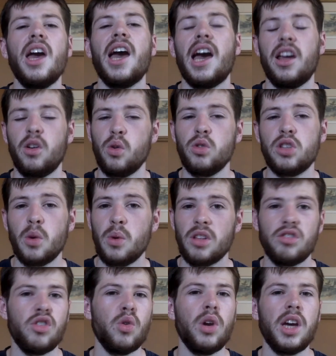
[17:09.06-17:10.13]
And also,
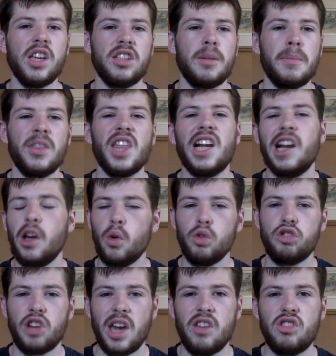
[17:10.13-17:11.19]
do you like some of the little
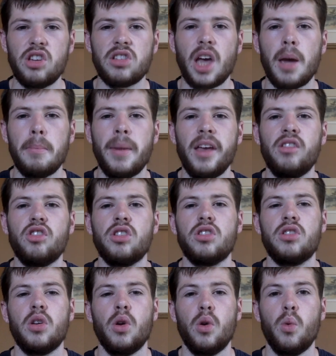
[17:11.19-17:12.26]
changes I made just
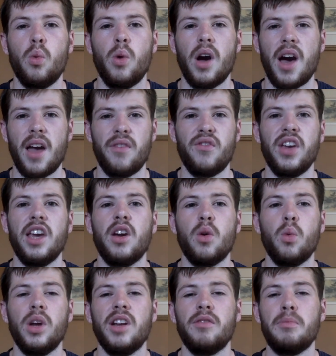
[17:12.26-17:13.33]
to, I think,
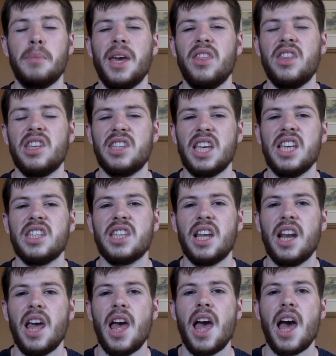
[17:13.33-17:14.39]
would have made the season